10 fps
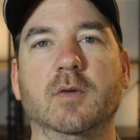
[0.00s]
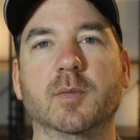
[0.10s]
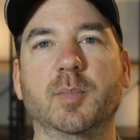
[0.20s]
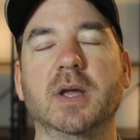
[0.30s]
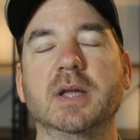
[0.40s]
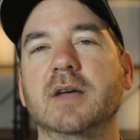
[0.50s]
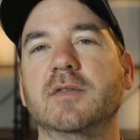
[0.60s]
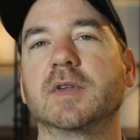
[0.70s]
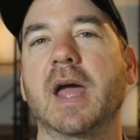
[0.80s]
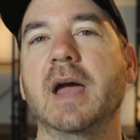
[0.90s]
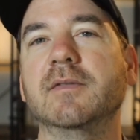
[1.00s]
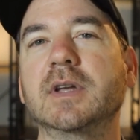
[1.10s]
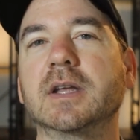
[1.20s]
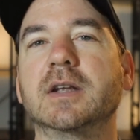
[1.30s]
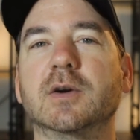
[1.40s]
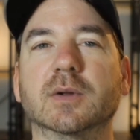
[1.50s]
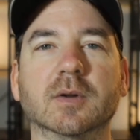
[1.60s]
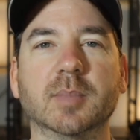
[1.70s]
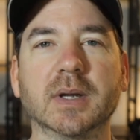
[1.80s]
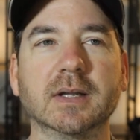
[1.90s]
playing devil's advocate here a
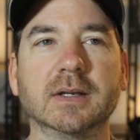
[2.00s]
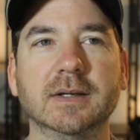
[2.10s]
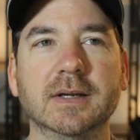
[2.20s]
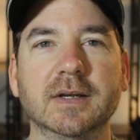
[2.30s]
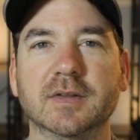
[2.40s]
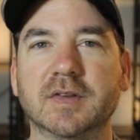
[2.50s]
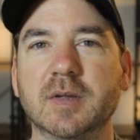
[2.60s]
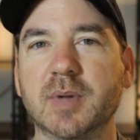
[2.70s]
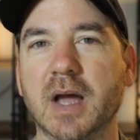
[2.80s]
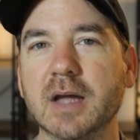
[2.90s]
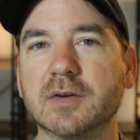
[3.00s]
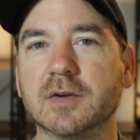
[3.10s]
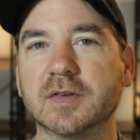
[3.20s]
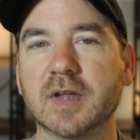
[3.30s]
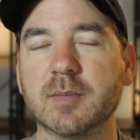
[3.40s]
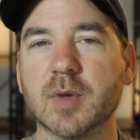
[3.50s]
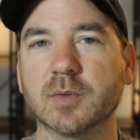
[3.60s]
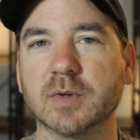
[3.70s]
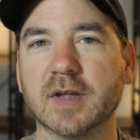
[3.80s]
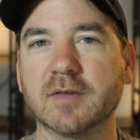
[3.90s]
little bit, the CPI during the same month
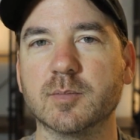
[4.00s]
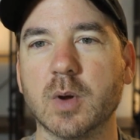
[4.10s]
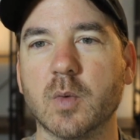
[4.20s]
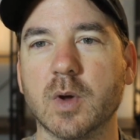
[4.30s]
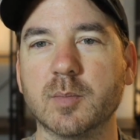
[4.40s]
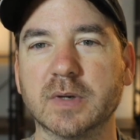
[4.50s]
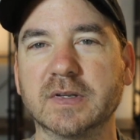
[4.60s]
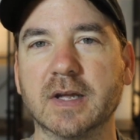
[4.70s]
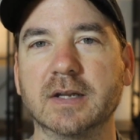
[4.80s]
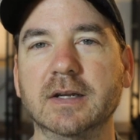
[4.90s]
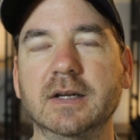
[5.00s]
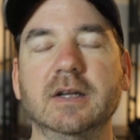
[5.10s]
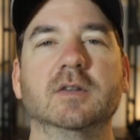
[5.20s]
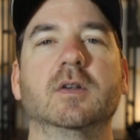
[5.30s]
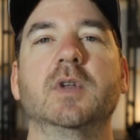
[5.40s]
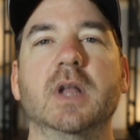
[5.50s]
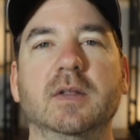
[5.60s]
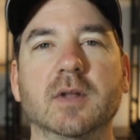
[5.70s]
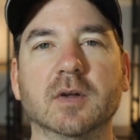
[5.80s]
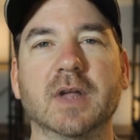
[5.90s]
was 7.1%. So if you net
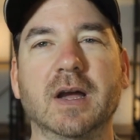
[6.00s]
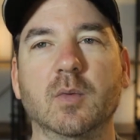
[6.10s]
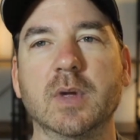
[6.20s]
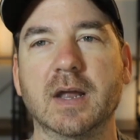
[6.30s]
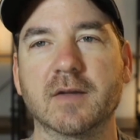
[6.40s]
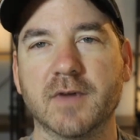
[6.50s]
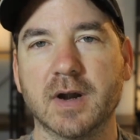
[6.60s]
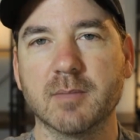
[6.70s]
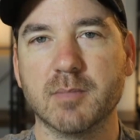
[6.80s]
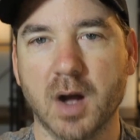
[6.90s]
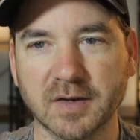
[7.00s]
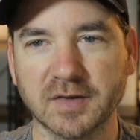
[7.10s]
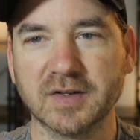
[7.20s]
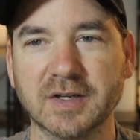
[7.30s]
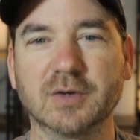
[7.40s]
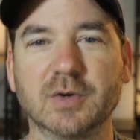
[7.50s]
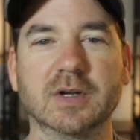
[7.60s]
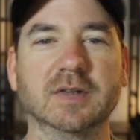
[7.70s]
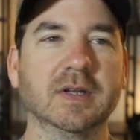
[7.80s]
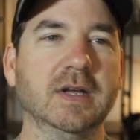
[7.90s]
those out, we had a very modest
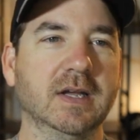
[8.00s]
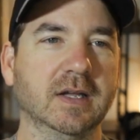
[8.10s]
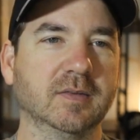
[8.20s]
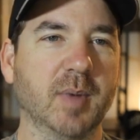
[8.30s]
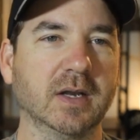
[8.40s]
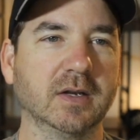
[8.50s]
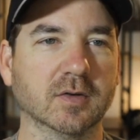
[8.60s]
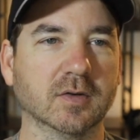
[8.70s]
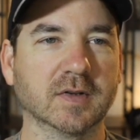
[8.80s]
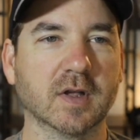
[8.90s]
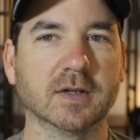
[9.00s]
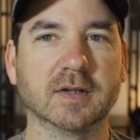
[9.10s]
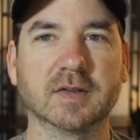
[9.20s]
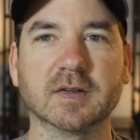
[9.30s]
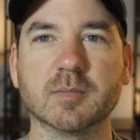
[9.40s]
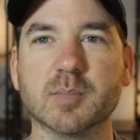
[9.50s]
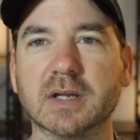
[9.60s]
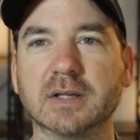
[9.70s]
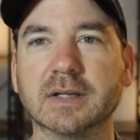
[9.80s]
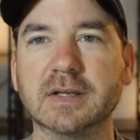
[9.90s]
increase in spending during this holiday season, but
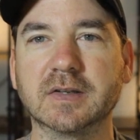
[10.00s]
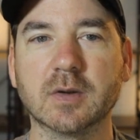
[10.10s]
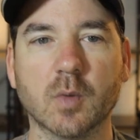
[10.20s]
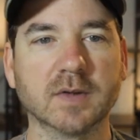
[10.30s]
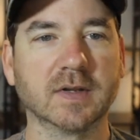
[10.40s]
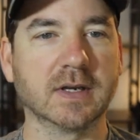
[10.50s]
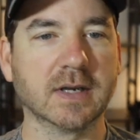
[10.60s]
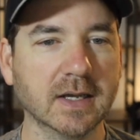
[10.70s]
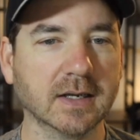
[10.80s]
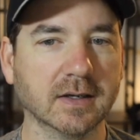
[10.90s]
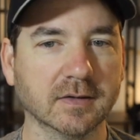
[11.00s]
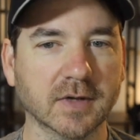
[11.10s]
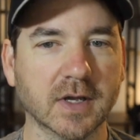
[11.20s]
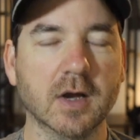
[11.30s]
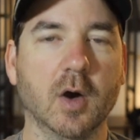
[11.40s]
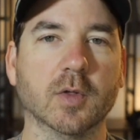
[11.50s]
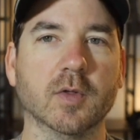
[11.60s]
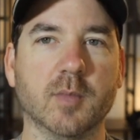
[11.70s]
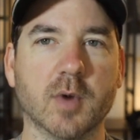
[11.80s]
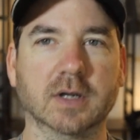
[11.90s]
at least it wasn't negative, although
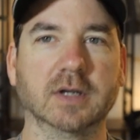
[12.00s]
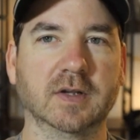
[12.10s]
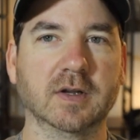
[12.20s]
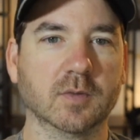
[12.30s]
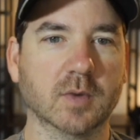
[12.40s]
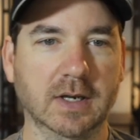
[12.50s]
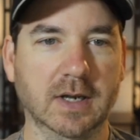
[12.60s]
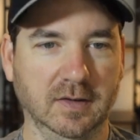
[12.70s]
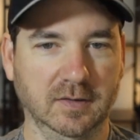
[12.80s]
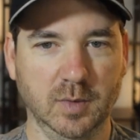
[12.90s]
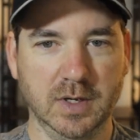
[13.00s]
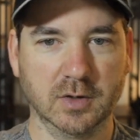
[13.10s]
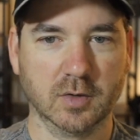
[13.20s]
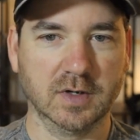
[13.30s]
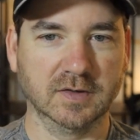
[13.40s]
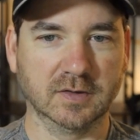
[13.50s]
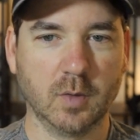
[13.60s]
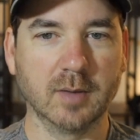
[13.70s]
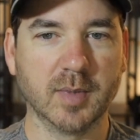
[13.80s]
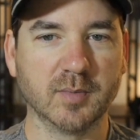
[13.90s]
the market's going to read it as we increased
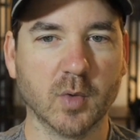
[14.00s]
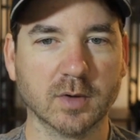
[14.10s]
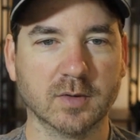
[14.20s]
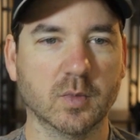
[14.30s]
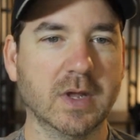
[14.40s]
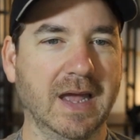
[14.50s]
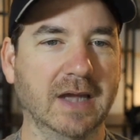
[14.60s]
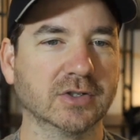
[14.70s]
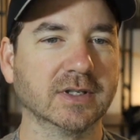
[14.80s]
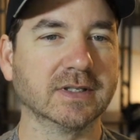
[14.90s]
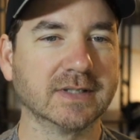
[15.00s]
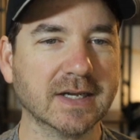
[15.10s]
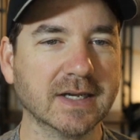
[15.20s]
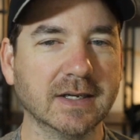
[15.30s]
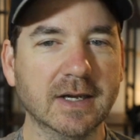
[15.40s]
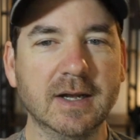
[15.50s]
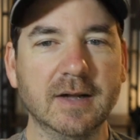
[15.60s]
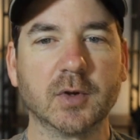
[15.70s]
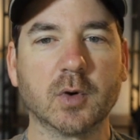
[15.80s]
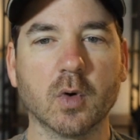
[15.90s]
quite a bit more than we actually did.
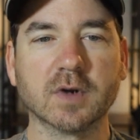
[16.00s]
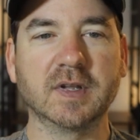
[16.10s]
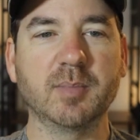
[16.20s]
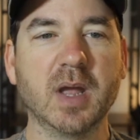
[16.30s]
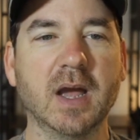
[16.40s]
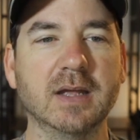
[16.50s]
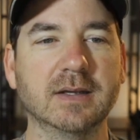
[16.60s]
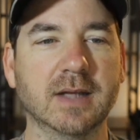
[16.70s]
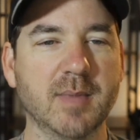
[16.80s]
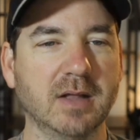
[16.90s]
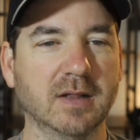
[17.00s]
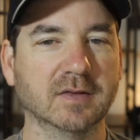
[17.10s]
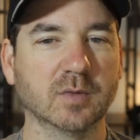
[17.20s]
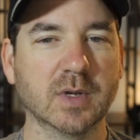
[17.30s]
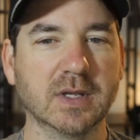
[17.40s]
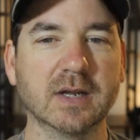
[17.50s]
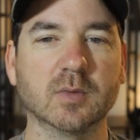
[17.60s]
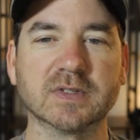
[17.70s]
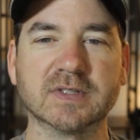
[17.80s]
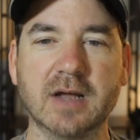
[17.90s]
The core CPI came out last week and it
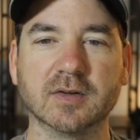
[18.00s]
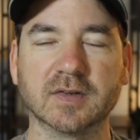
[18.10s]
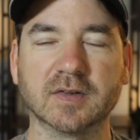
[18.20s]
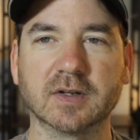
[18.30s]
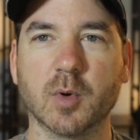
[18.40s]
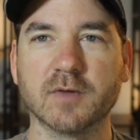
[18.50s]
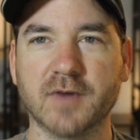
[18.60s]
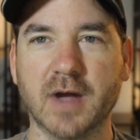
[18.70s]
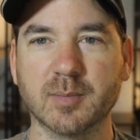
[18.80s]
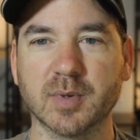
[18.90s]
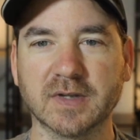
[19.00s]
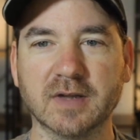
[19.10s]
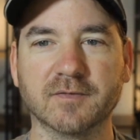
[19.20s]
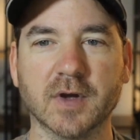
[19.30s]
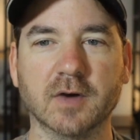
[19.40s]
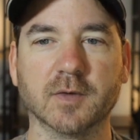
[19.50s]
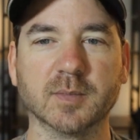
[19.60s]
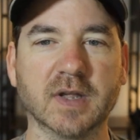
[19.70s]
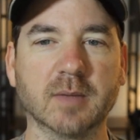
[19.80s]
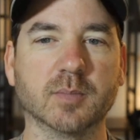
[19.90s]
was down to 6.5%, fell from
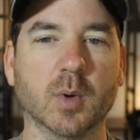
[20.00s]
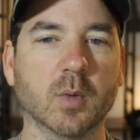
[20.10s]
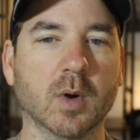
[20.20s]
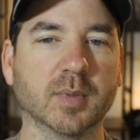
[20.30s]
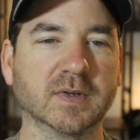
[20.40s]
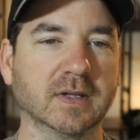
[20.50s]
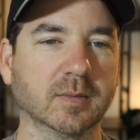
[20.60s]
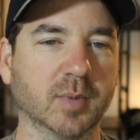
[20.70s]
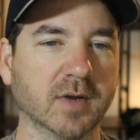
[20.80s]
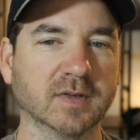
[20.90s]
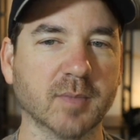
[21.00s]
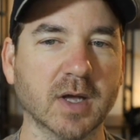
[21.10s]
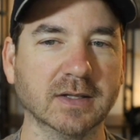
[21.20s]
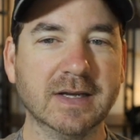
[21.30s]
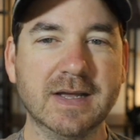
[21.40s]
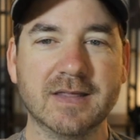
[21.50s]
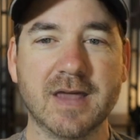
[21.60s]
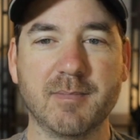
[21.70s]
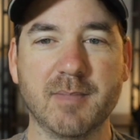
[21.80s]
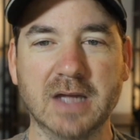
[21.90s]
7.1% the previous month.
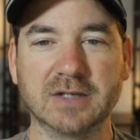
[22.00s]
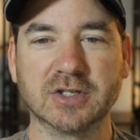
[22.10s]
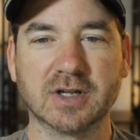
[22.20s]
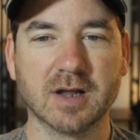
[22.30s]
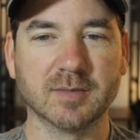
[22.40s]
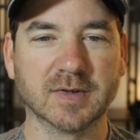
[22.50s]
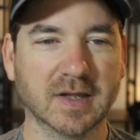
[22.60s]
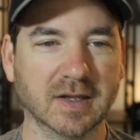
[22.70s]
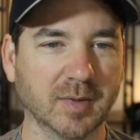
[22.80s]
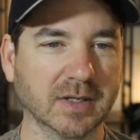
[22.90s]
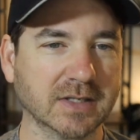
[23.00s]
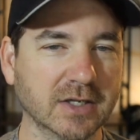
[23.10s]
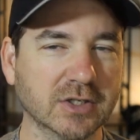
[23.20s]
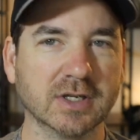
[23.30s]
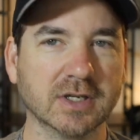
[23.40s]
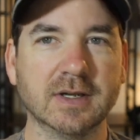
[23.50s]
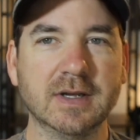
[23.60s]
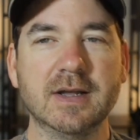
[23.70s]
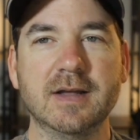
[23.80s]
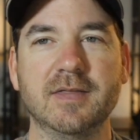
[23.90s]
That matched economists' expectation.
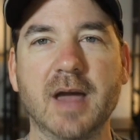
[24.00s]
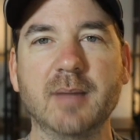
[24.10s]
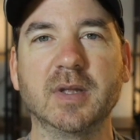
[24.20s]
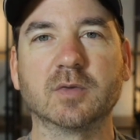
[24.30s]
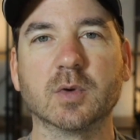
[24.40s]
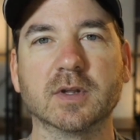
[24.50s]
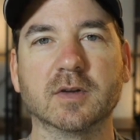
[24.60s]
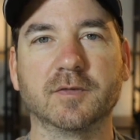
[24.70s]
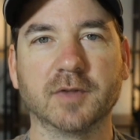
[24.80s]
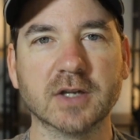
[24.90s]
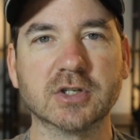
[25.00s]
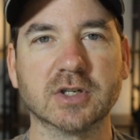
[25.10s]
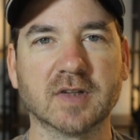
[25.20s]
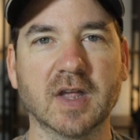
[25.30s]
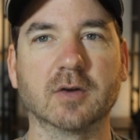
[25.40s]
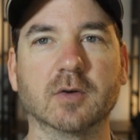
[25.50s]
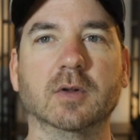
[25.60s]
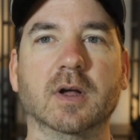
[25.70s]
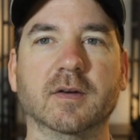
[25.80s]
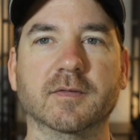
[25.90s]
That means we're in the deflation
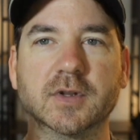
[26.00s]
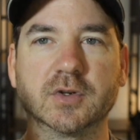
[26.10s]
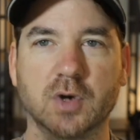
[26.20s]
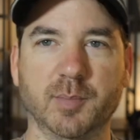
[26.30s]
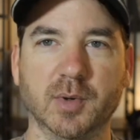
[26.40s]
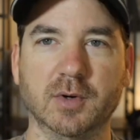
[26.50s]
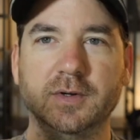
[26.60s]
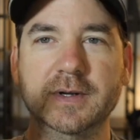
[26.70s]
cycle of the triple